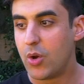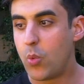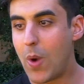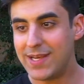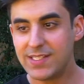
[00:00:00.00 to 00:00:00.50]

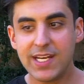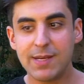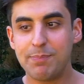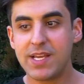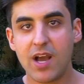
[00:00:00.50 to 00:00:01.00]
When did
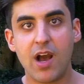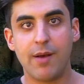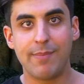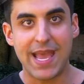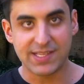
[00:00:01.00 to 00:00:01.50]
it
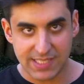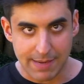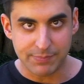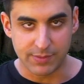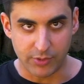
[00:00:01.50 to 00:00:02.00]
become
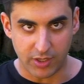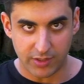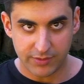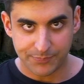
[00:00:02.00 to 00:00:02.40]
acceptable